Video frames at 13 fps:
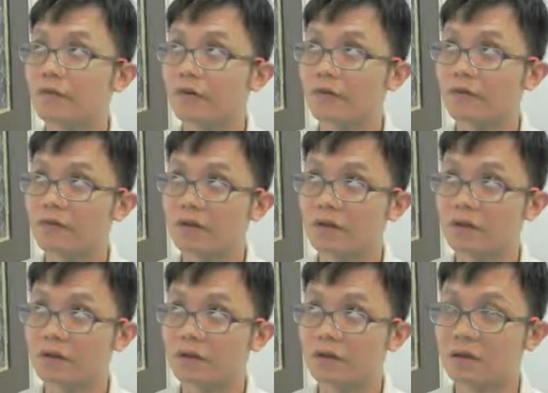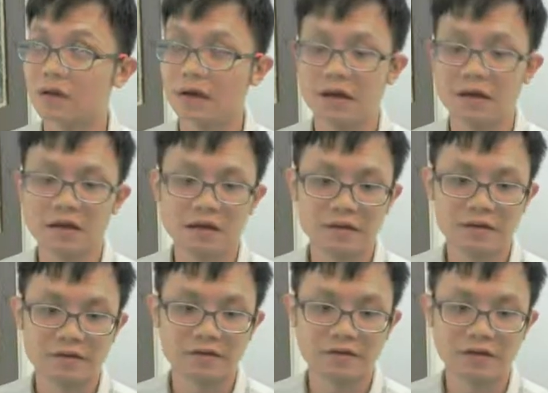For 40, yeah.
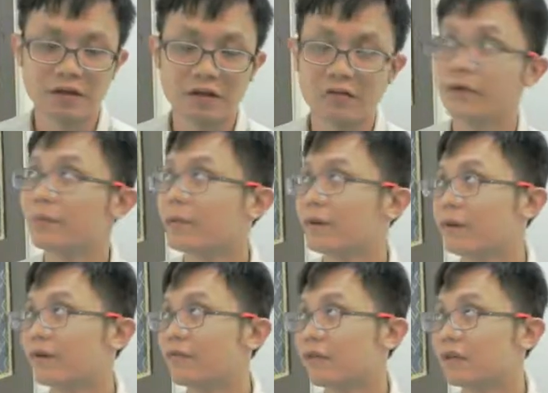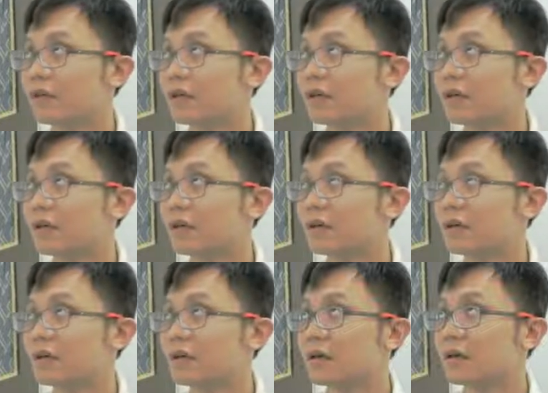If not, it will be
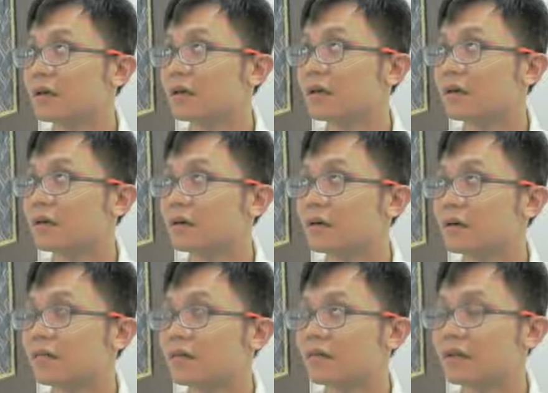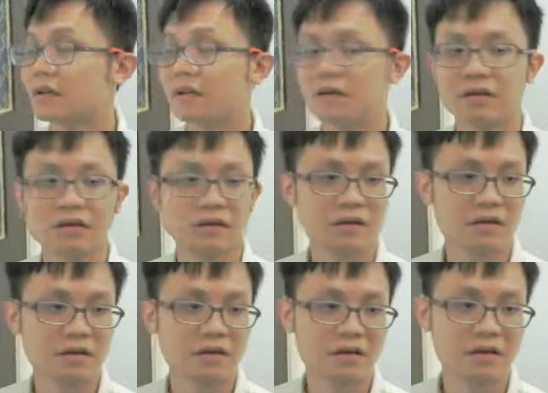40. For
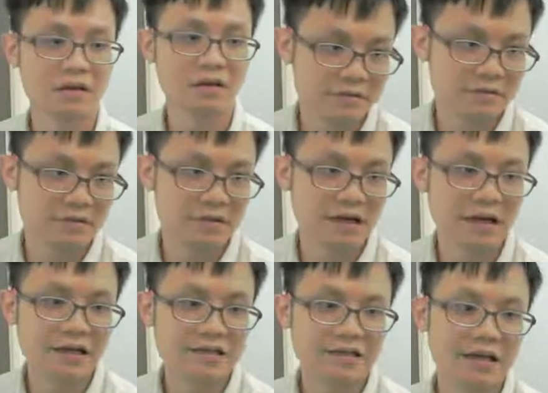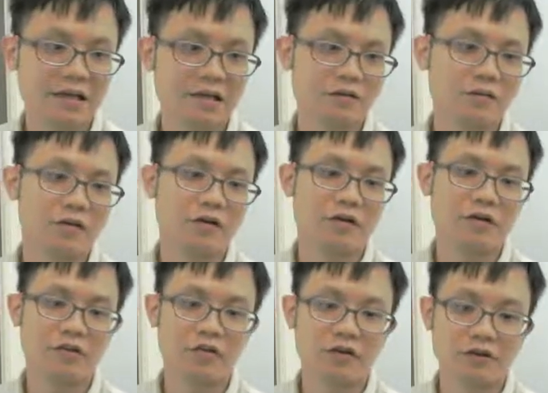Down
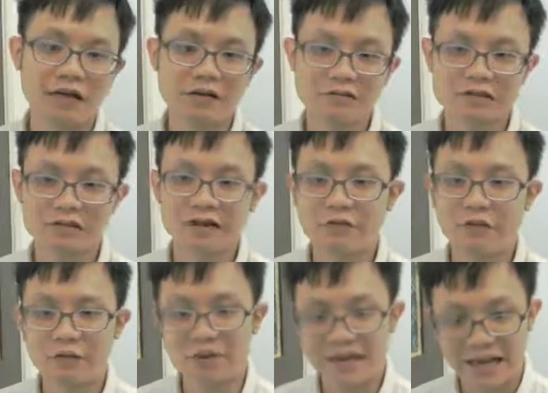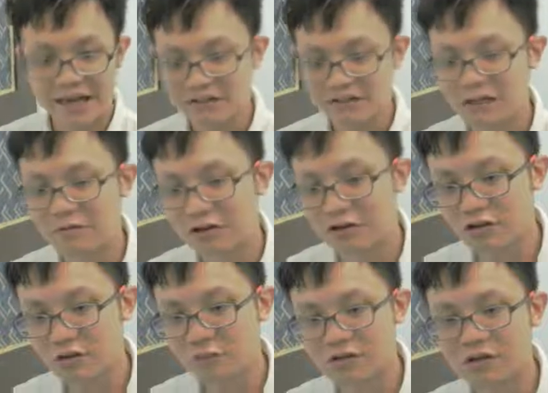syndrome, it will be extra 1
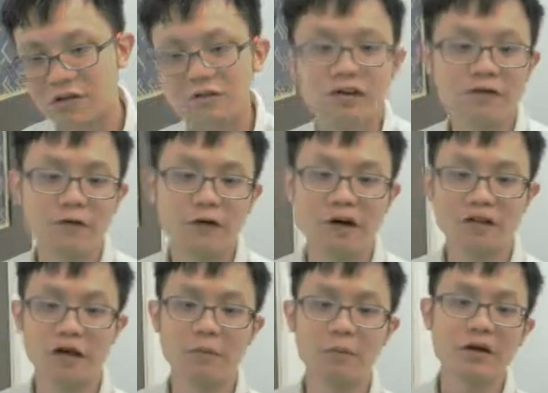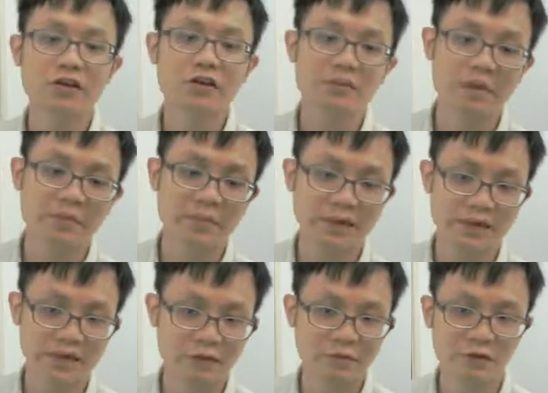chromosome. So for a normal human
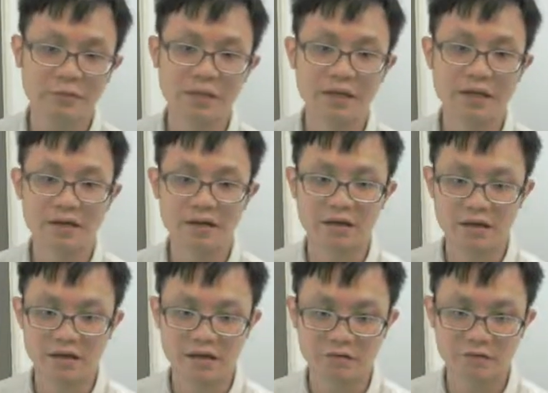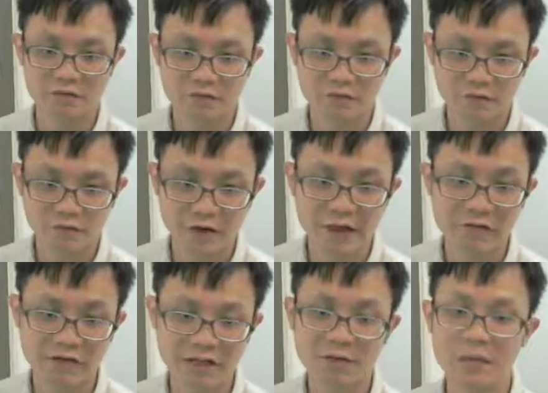being, it will be a
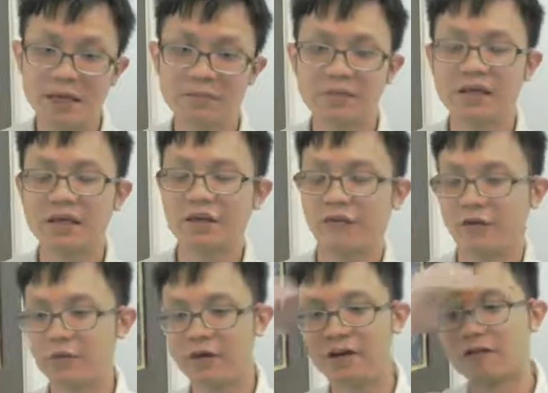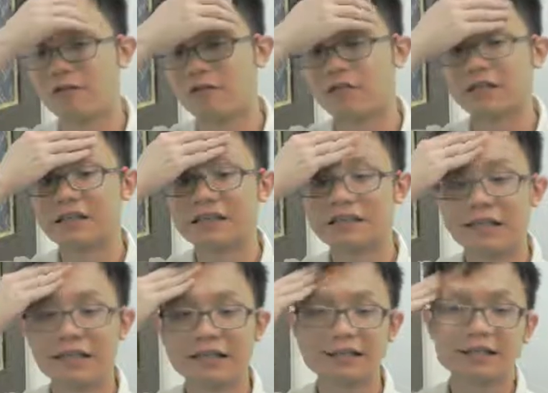healthy baby. It will be a
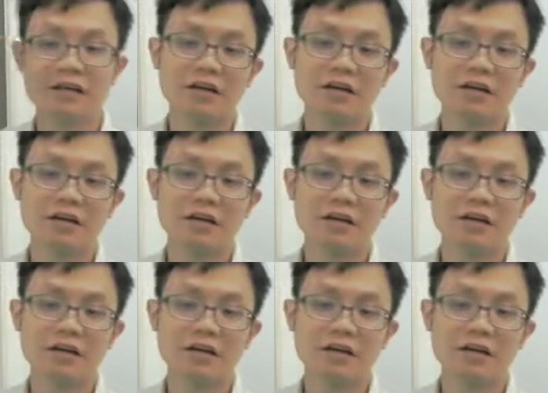46